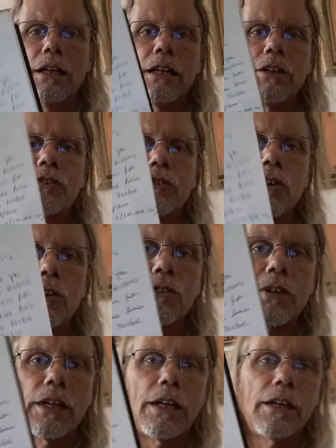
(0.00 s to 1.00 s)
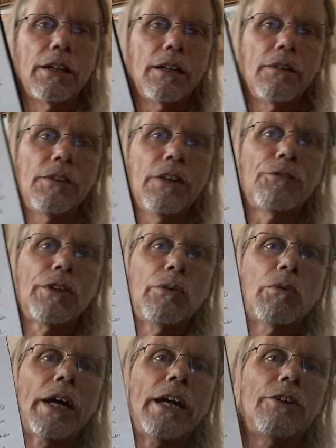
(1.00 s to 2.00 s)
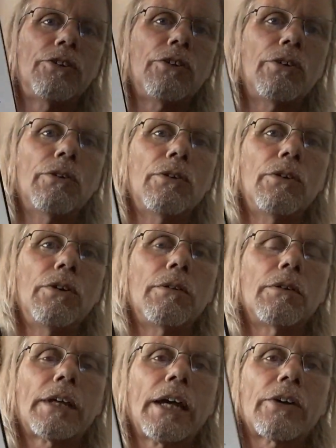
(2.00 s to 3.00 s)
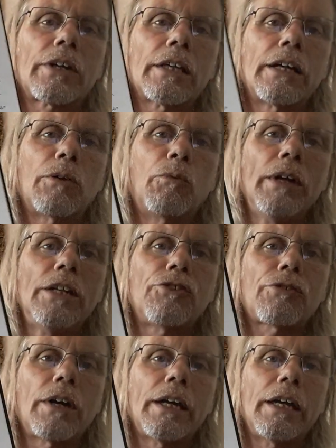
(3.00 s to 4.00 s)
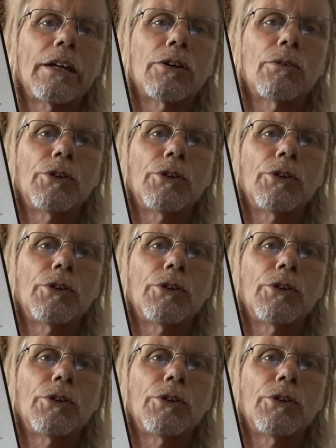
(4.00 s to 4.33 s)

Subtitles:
is just a nifty way to calculate a wind triangle,